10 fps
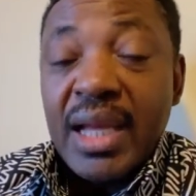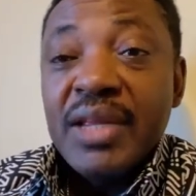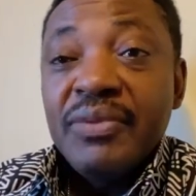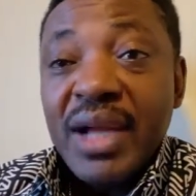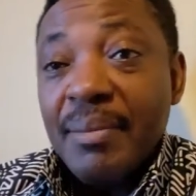
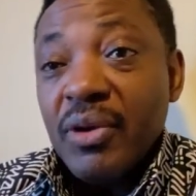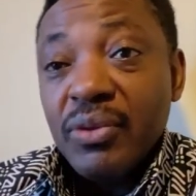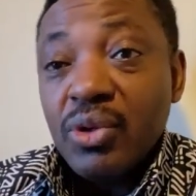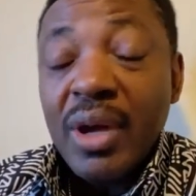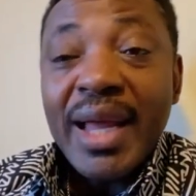I need for come
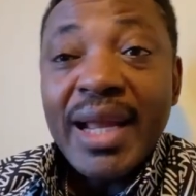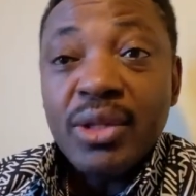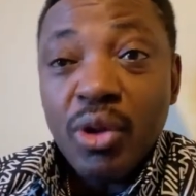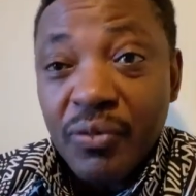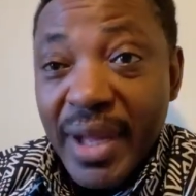out for talk.
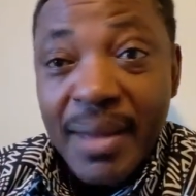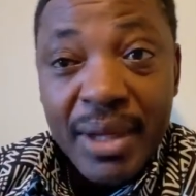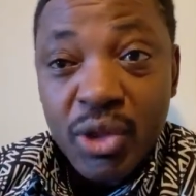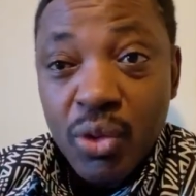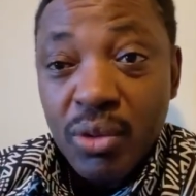And I talk for
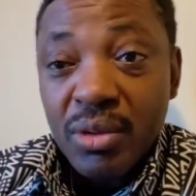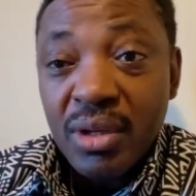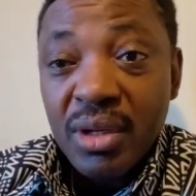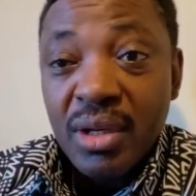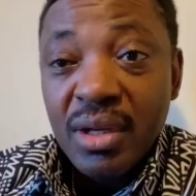Ayabacho.
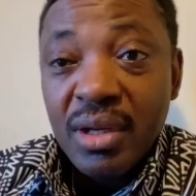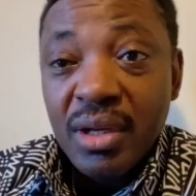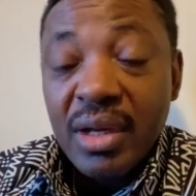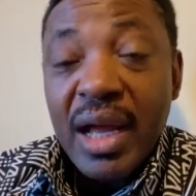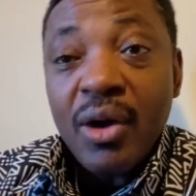
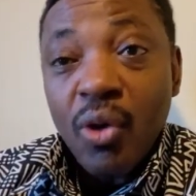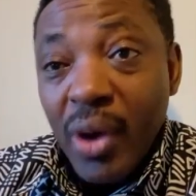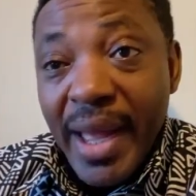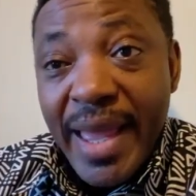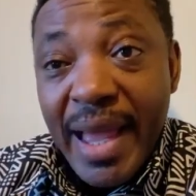I
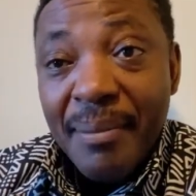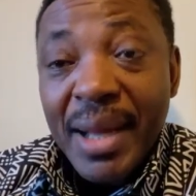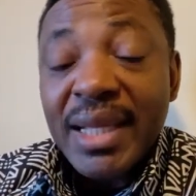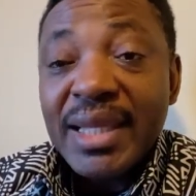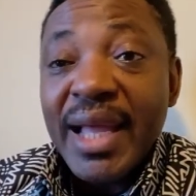call
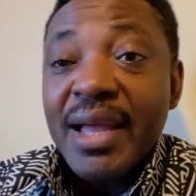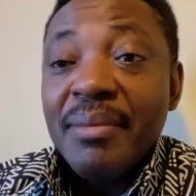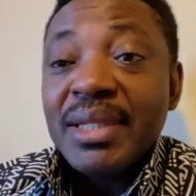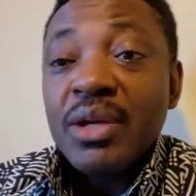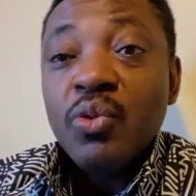Ayamba, I tell
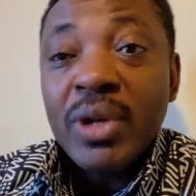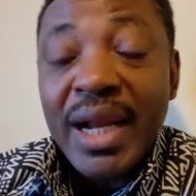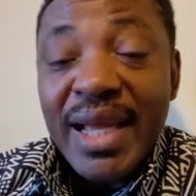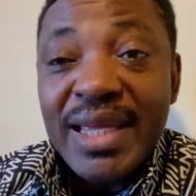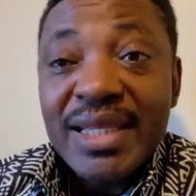Ayamba, say,
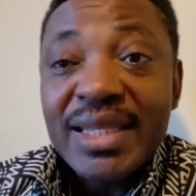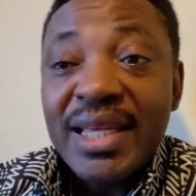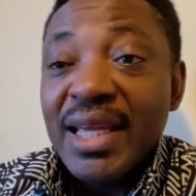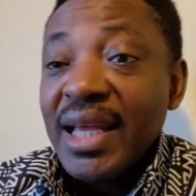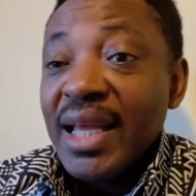unaran
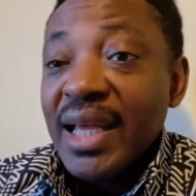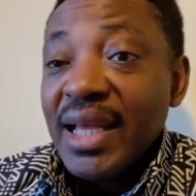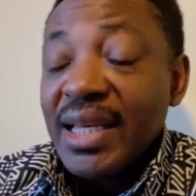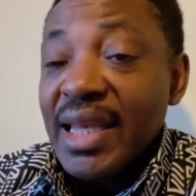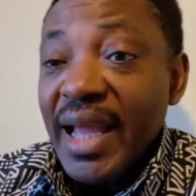yese,
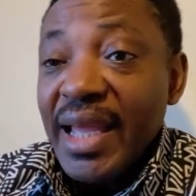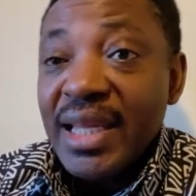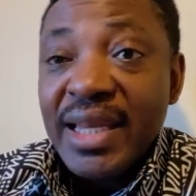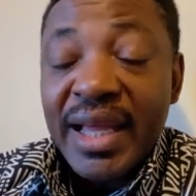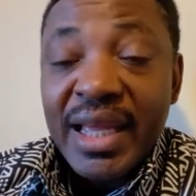
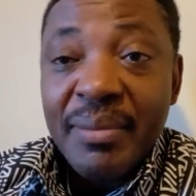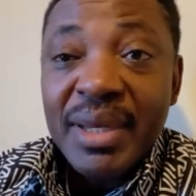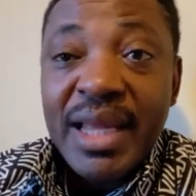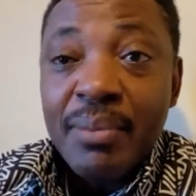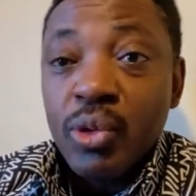that
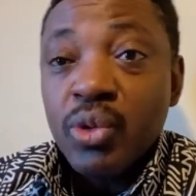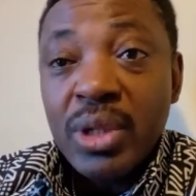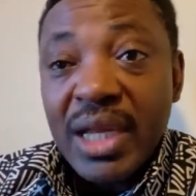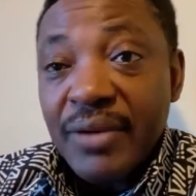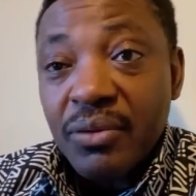came in the
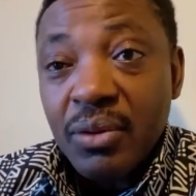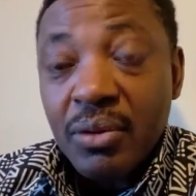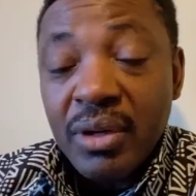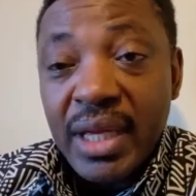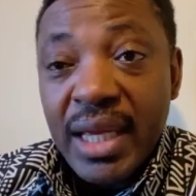moto dinner
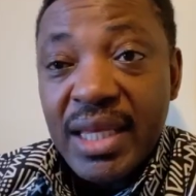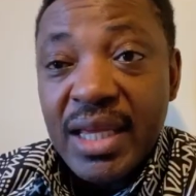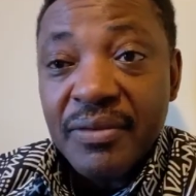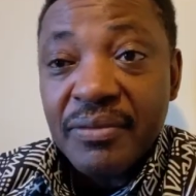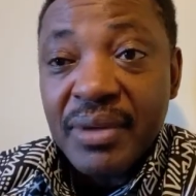for
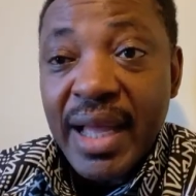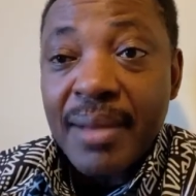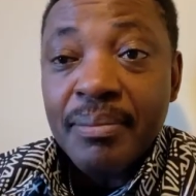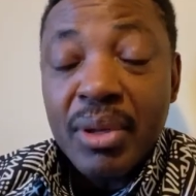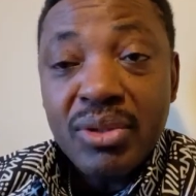ADF
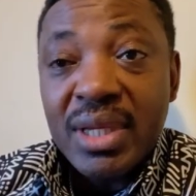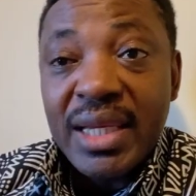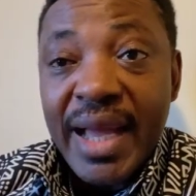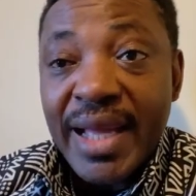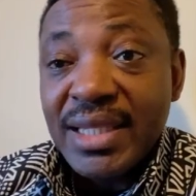camp, place
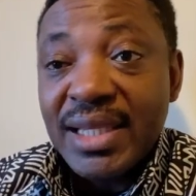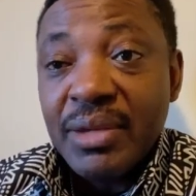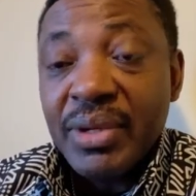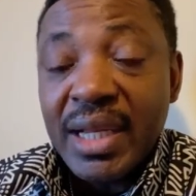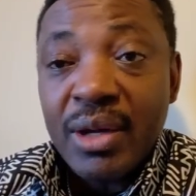the
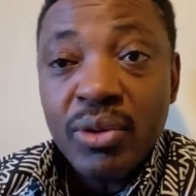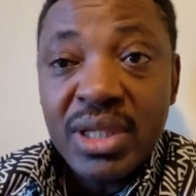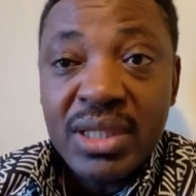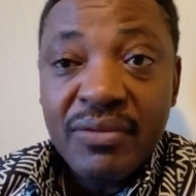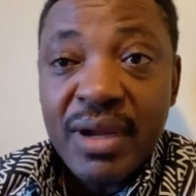heights in the way they
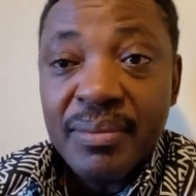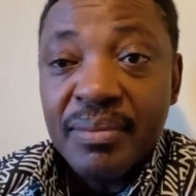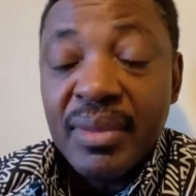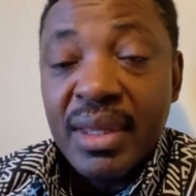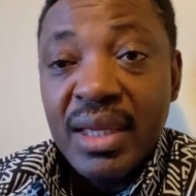don't tiba.